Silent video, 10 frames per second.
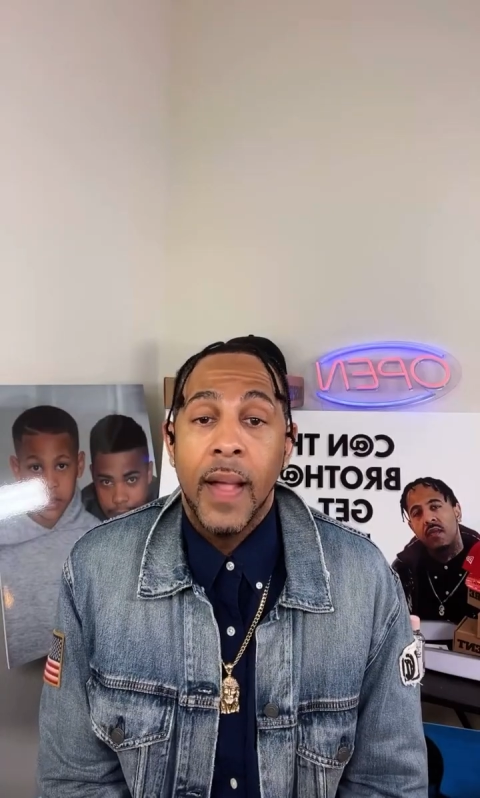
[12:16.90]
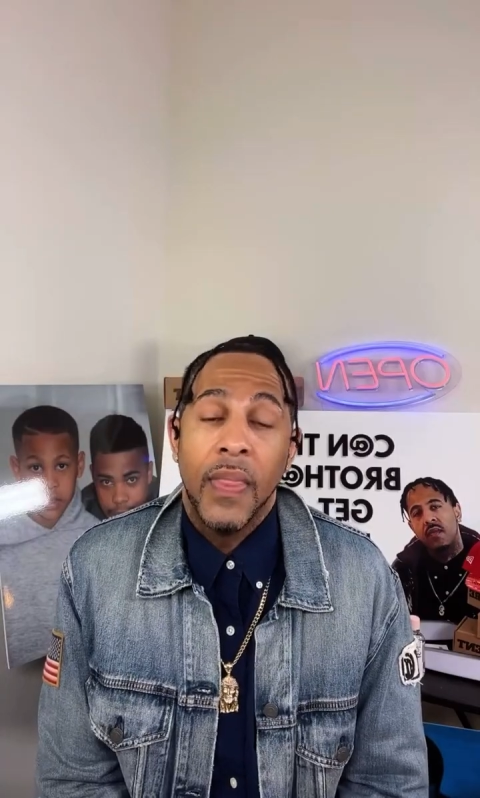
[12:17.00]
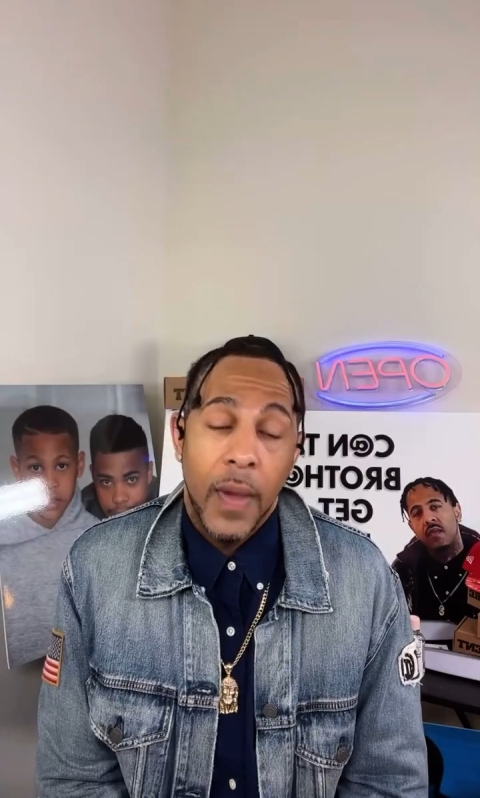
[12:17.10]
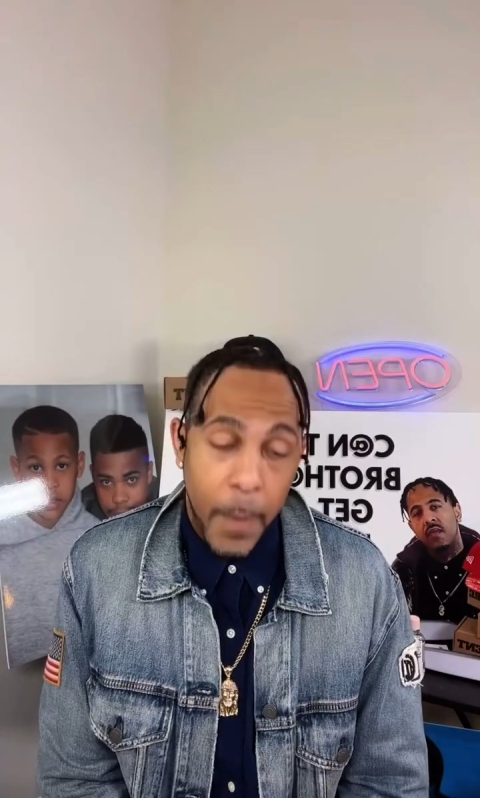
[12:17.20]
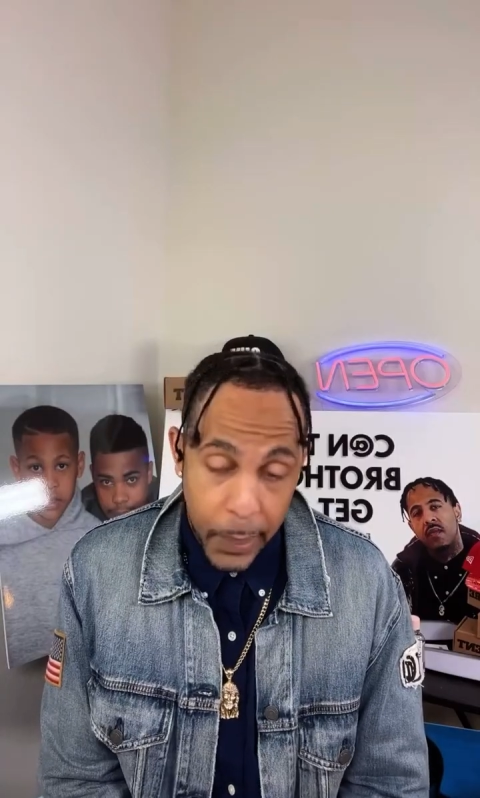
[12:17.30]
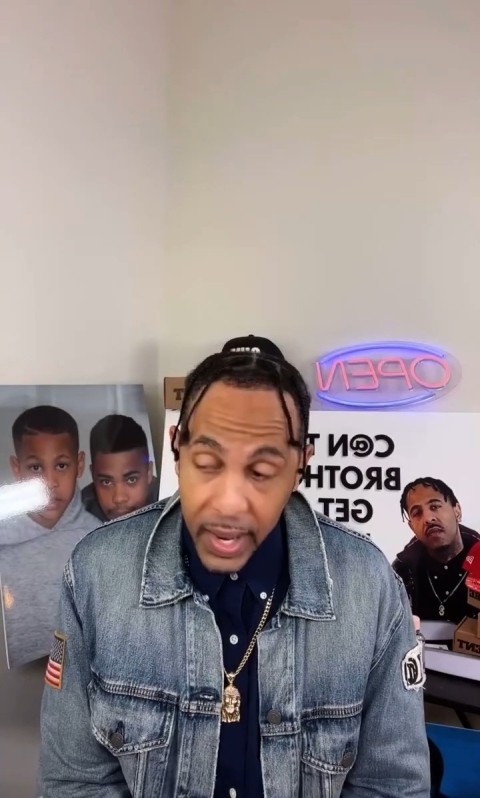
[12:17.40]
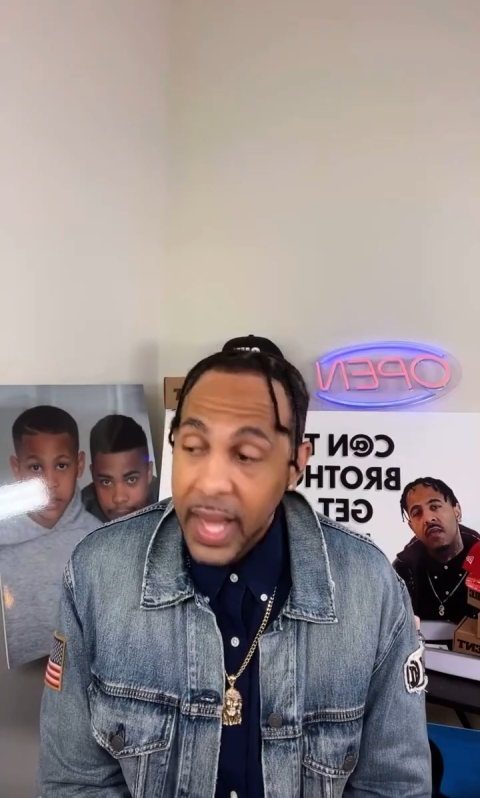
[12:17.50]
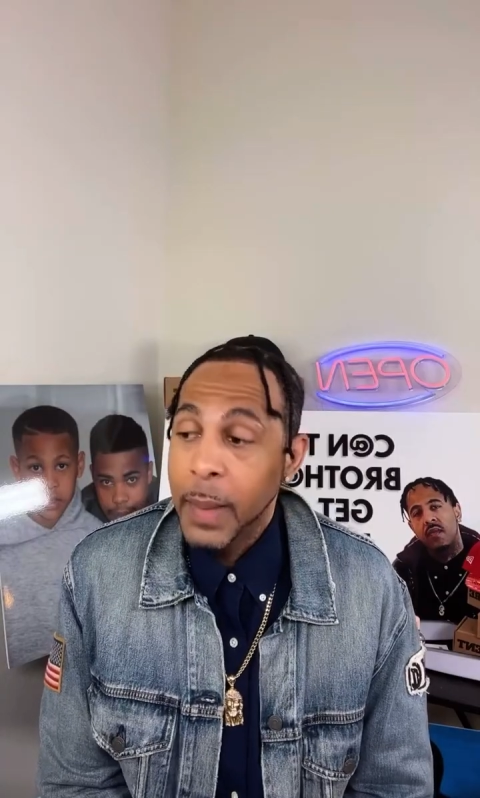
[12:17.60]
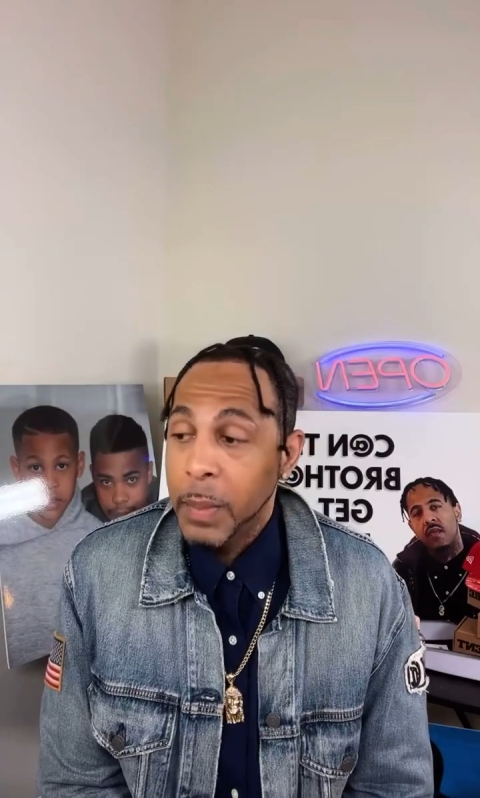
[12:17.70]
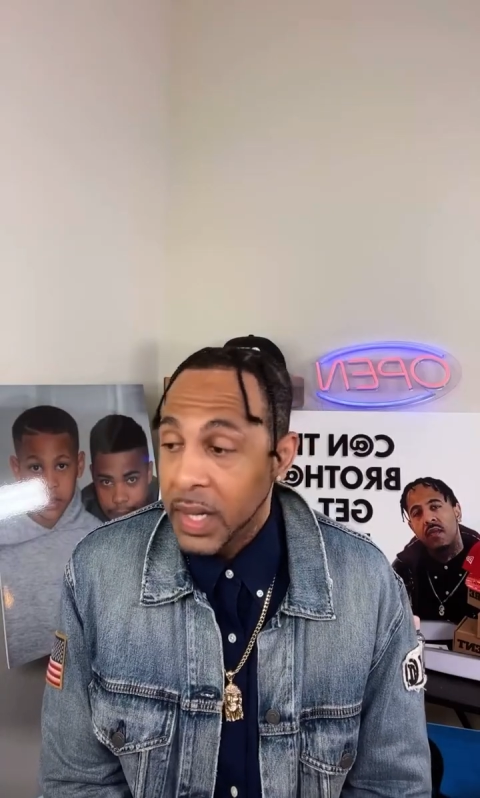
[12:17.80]
They're
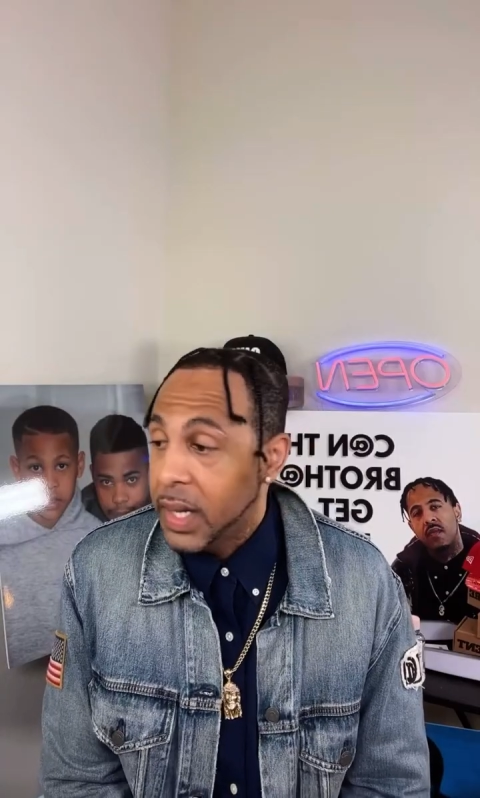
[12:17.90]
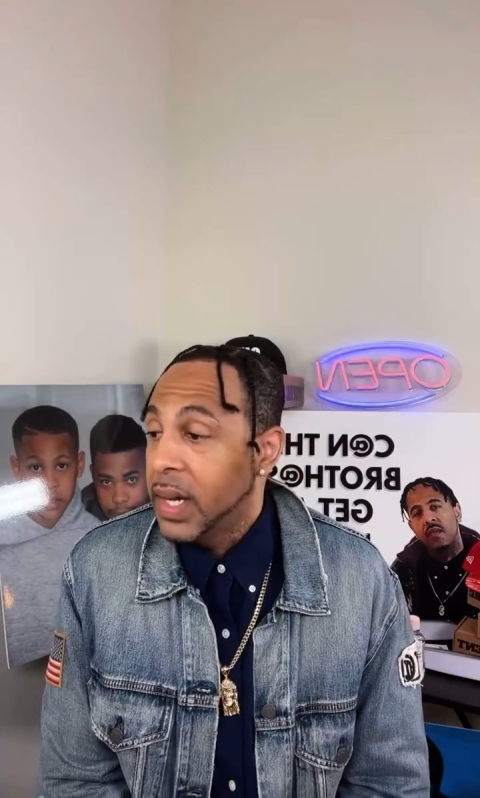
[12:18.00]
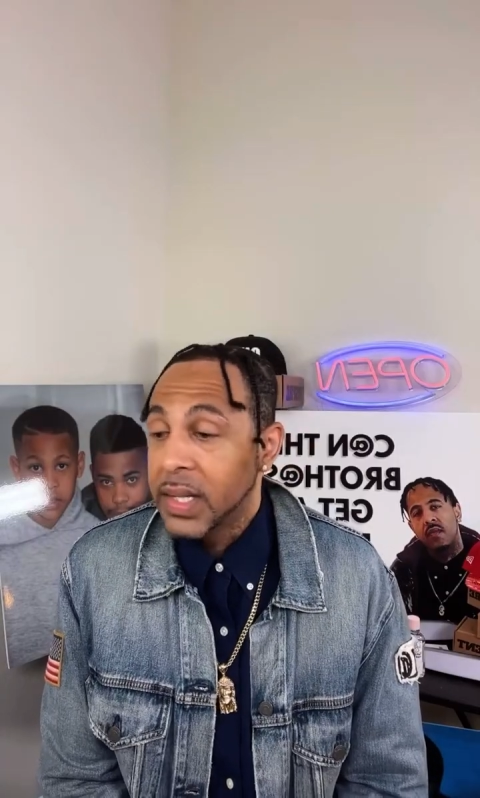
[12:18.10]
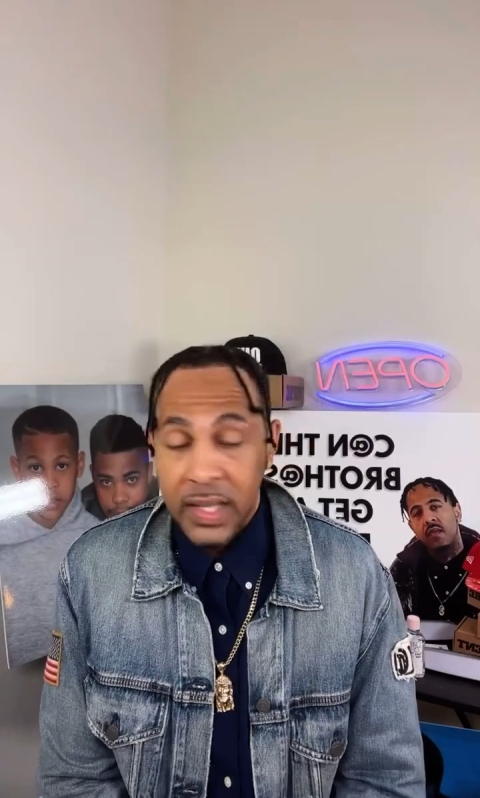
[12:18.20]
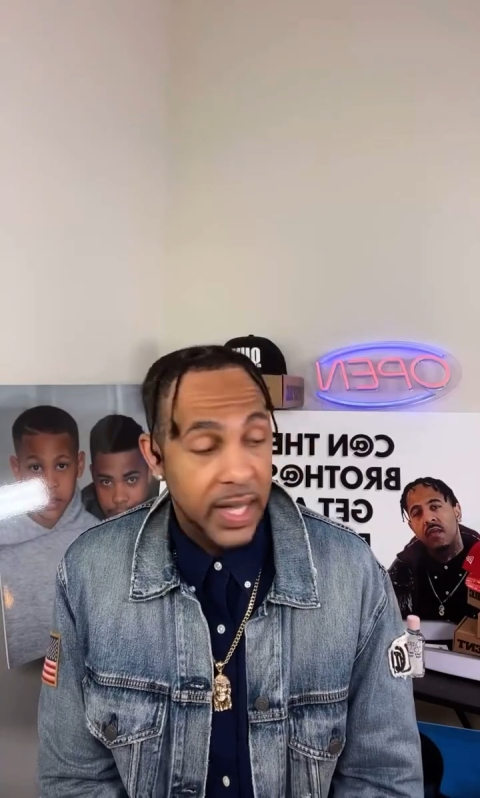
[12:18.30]
playing because,